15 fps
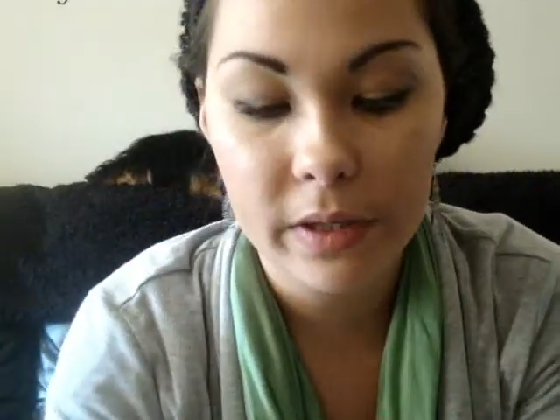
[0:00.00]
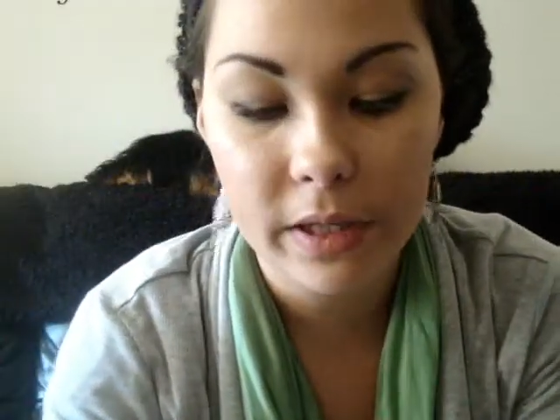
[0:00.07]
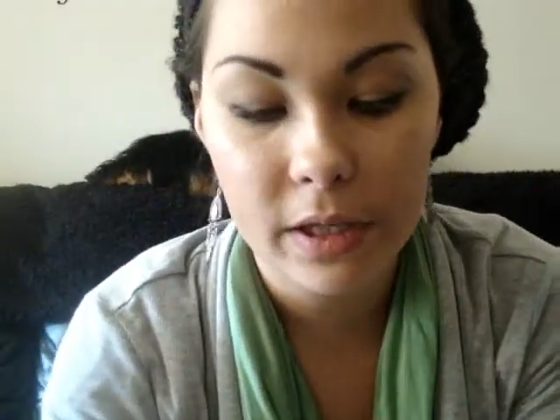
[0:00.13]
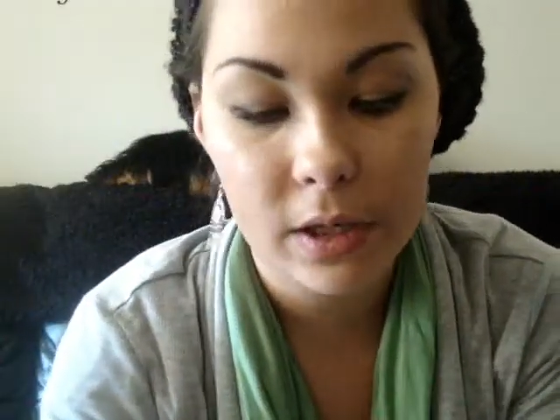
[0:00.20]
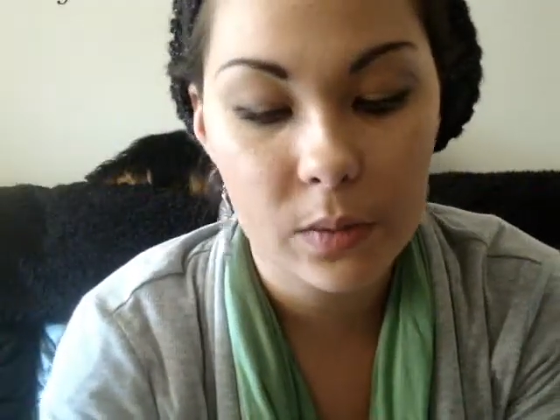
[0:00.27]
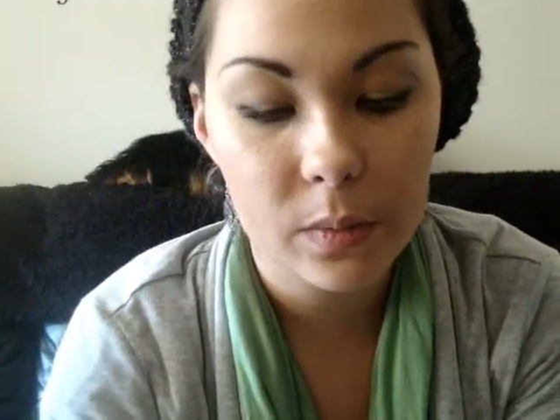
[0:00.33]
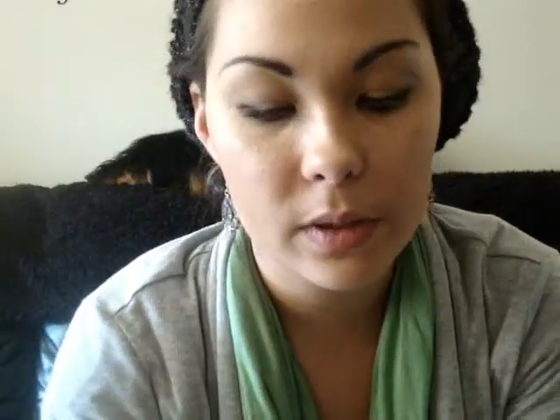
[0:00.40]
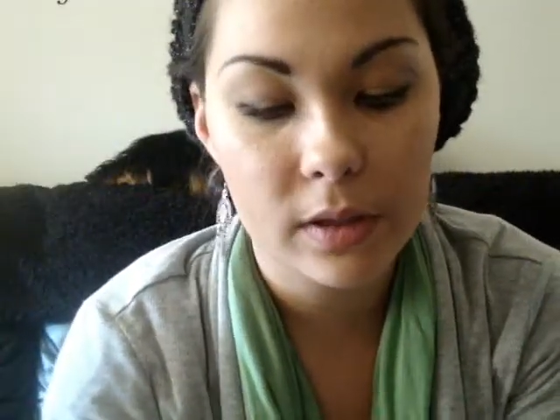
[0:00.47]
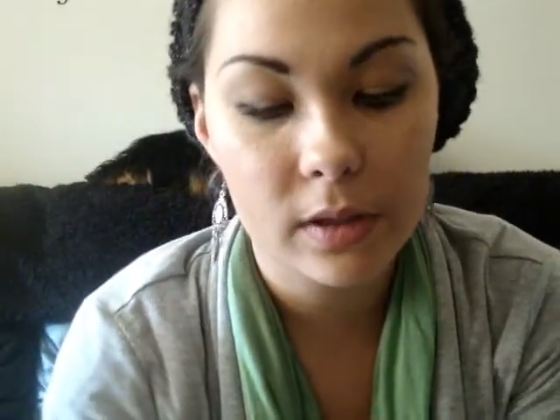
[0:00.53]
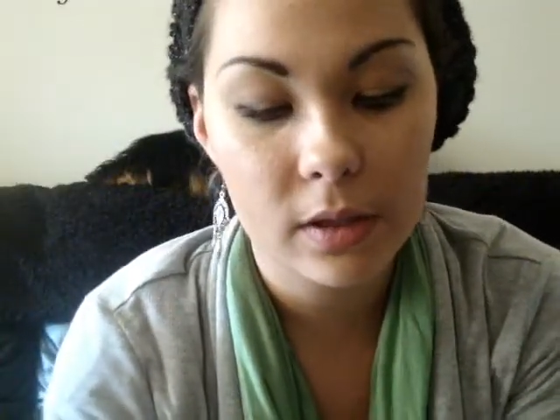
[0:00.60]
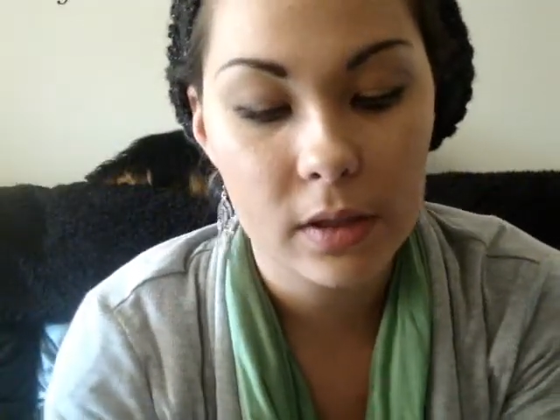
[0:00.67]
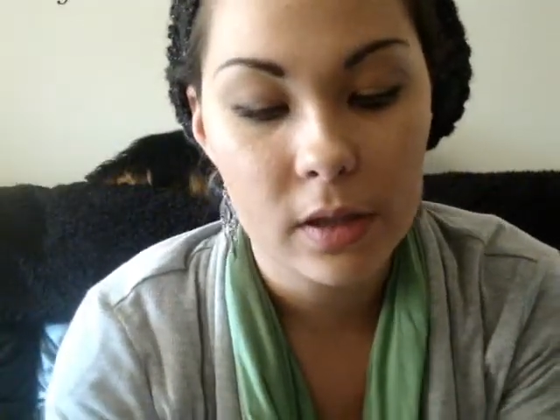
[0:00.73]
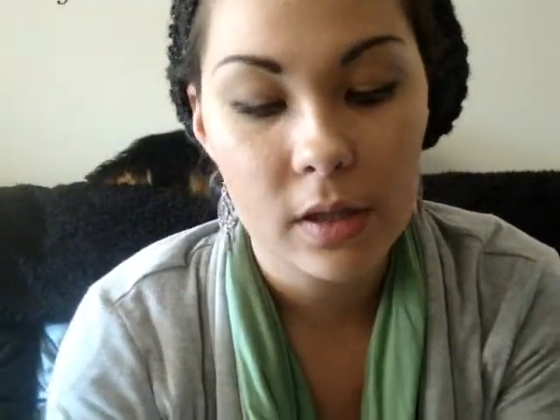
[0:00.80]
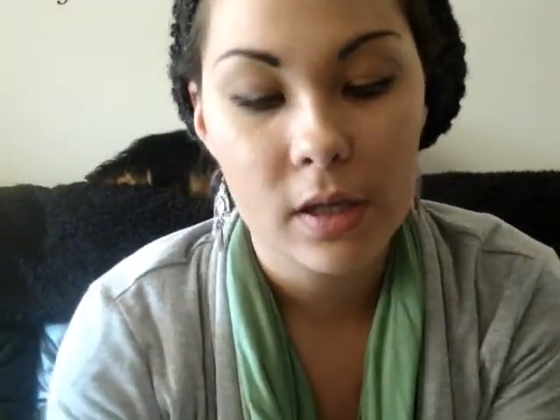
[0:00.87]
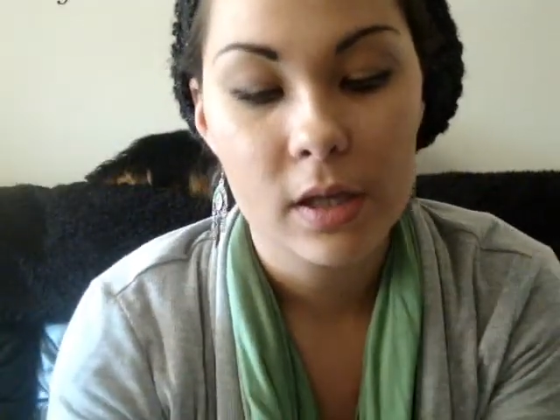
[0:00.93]
really good with
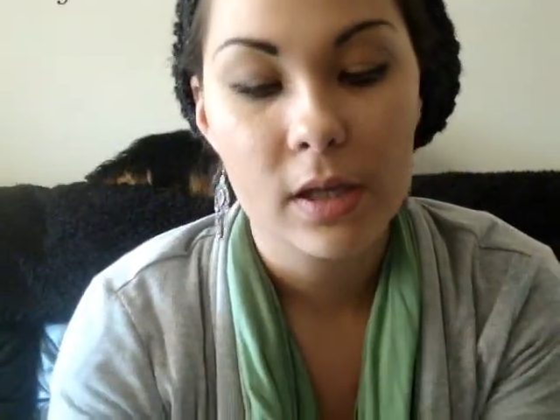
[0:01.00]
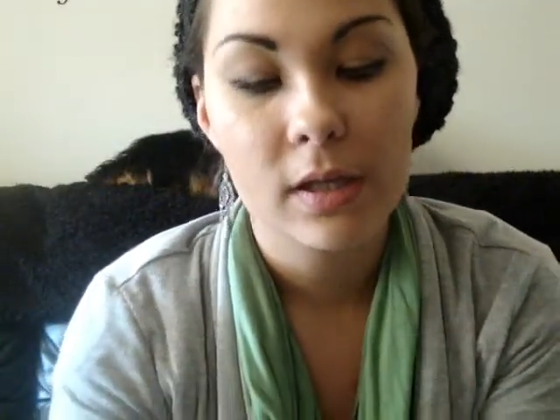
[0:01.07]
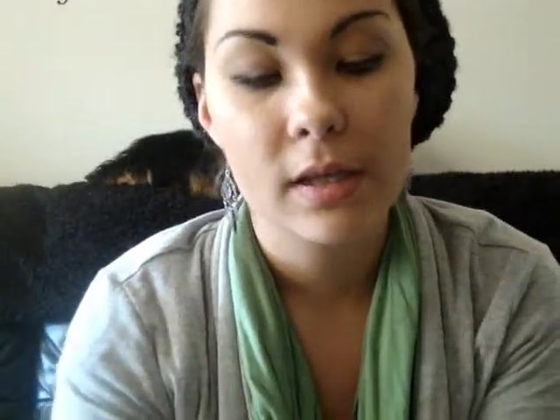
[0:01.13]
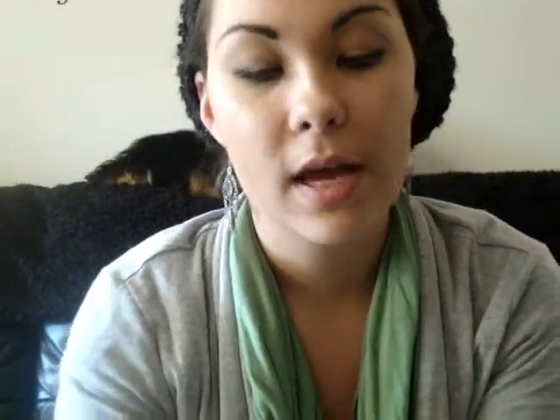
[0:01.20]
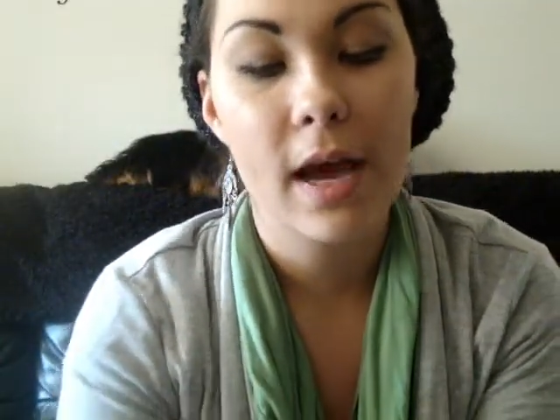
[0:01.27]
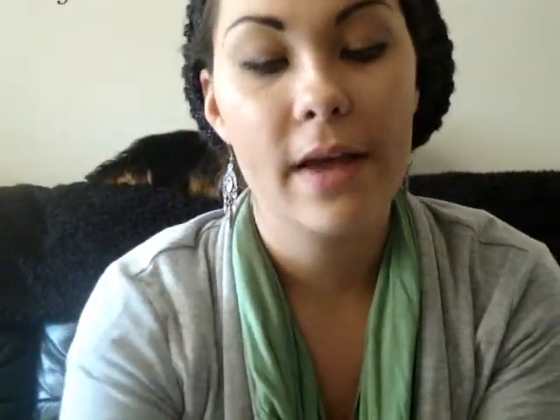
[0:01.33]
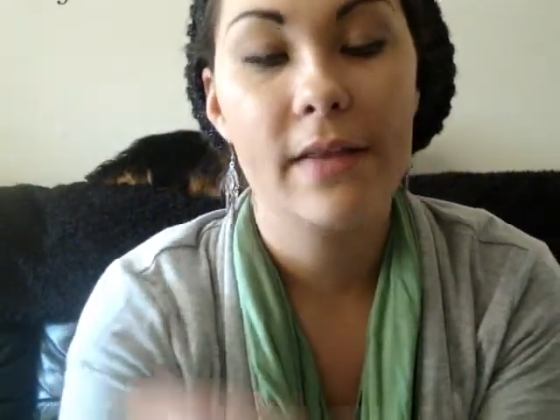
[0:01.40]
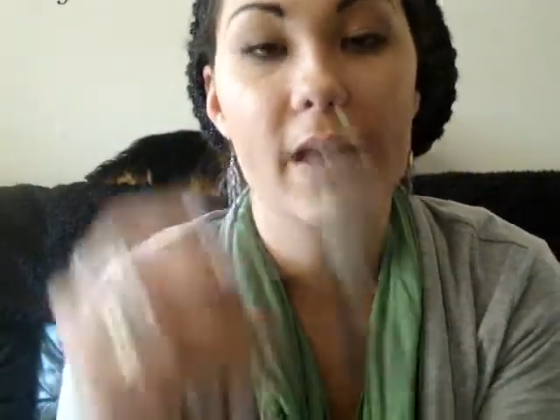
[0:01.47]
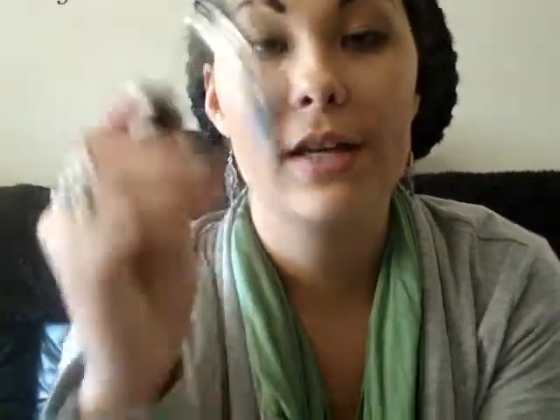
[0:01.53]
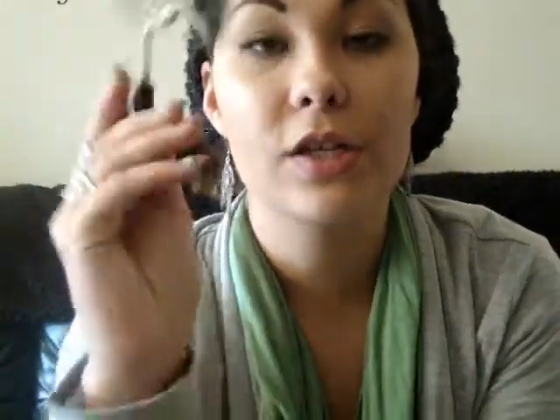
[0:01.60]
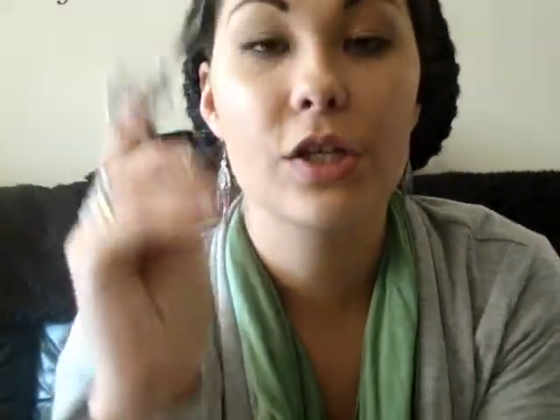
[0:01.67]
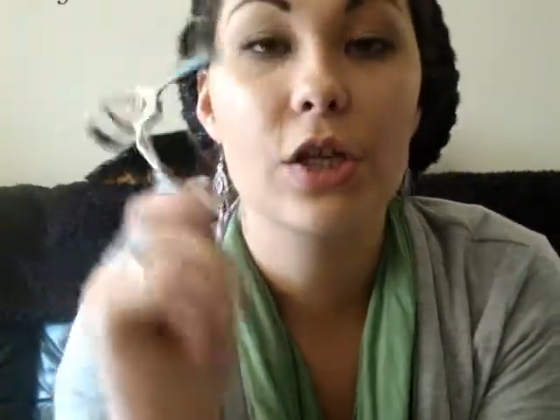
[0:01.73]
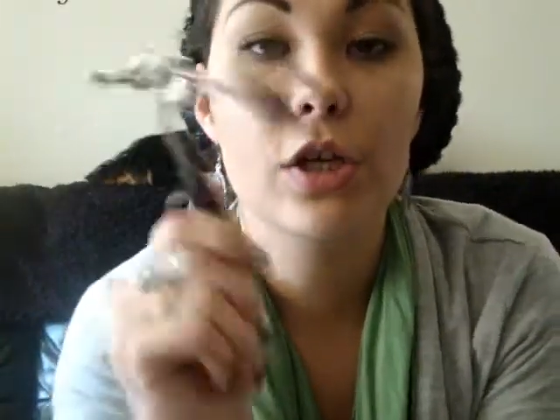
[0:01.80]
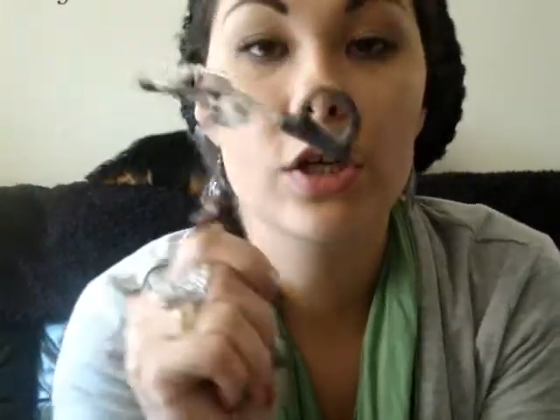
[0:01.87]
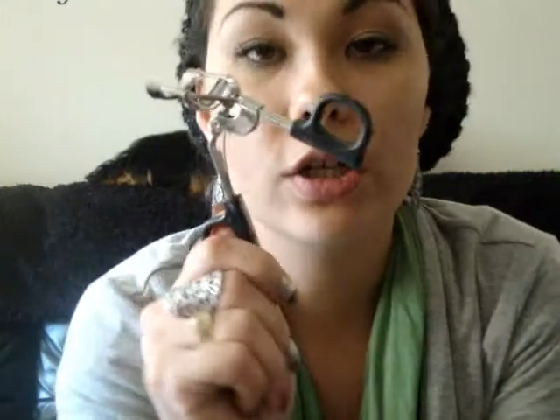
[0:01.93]
the
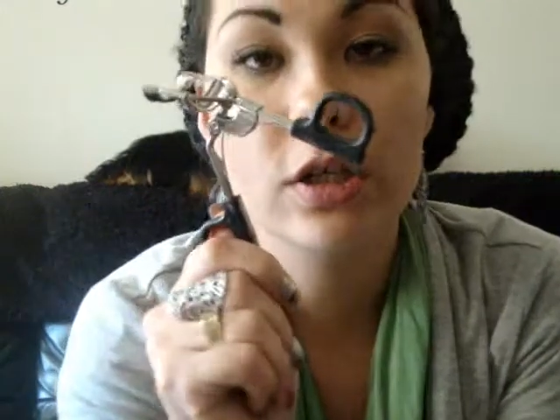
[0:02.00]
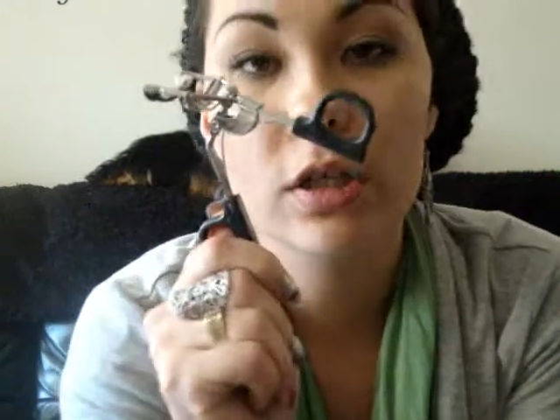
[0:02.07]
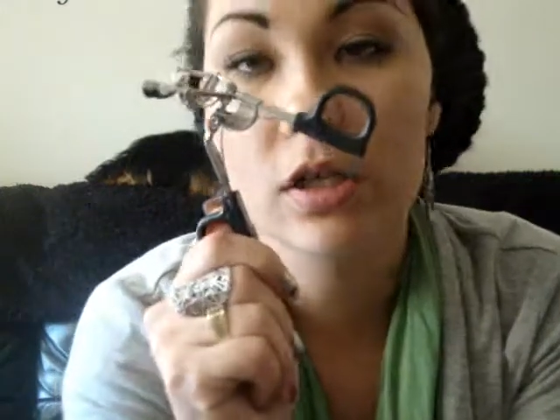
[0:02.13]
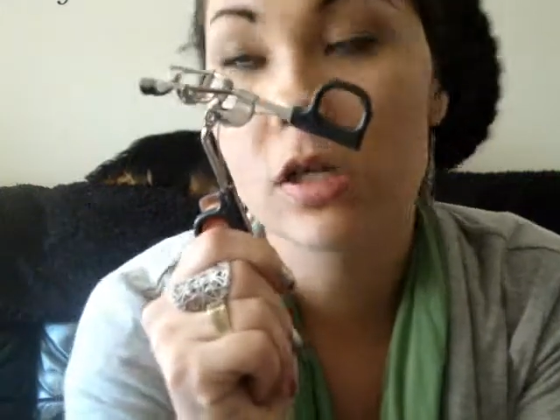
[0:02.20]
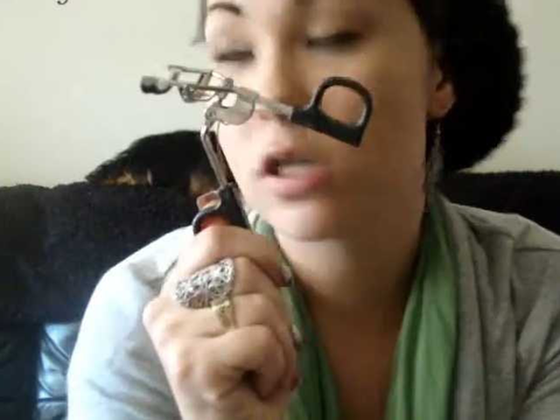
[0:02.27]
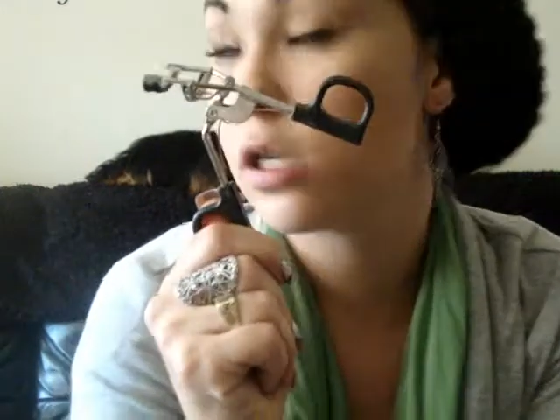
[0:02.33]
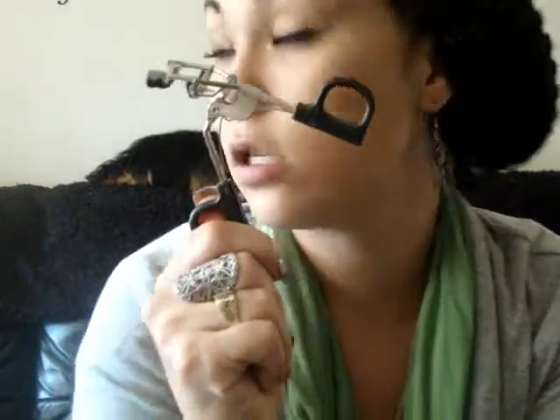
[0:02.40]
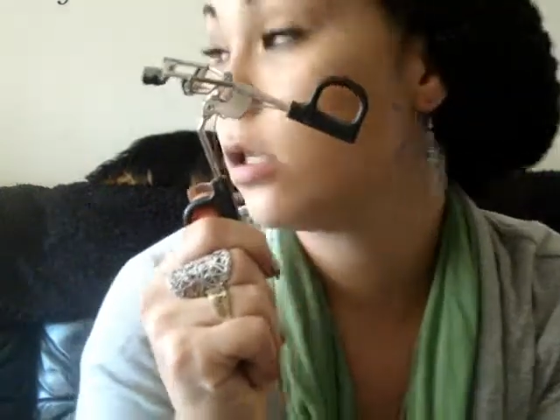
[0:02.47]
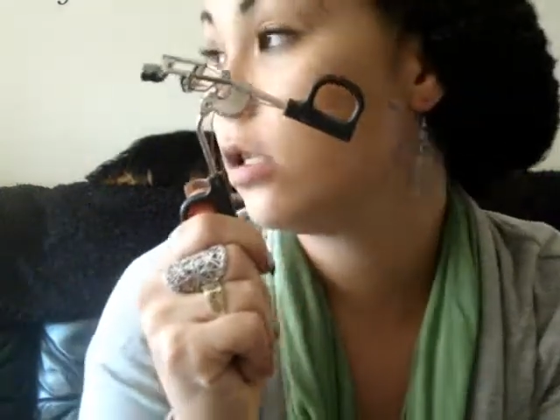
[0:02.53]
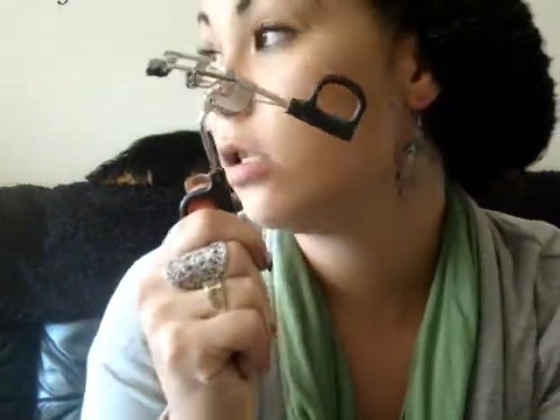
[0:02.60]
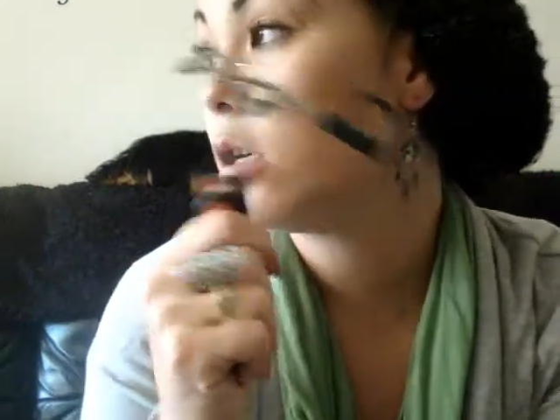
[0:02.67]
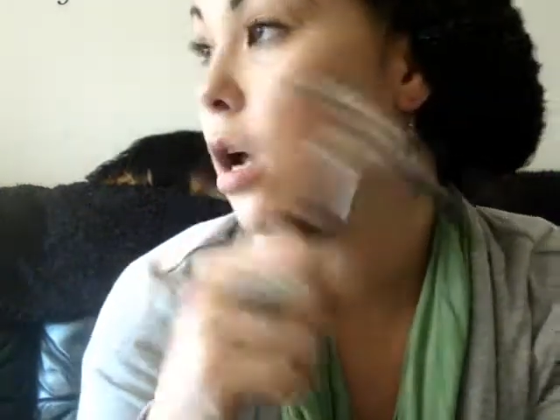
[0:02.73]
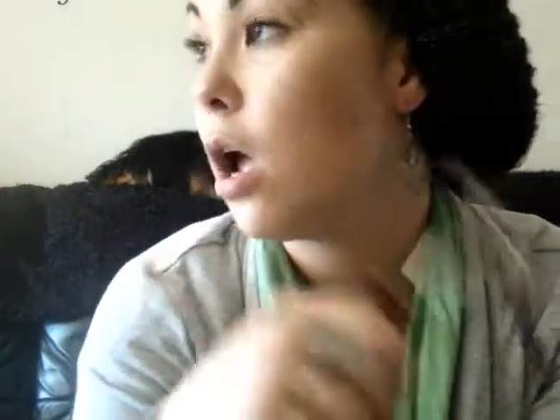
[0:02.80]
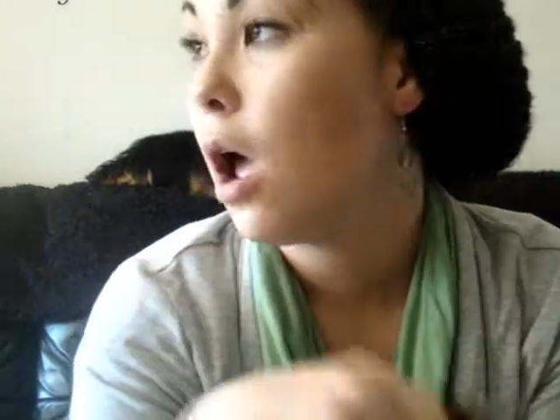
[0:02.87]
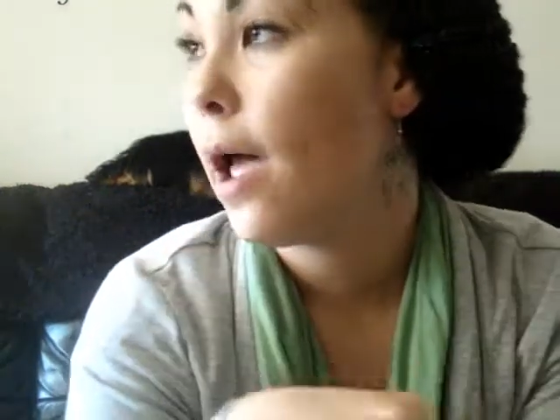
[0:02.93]
eyelash curlers,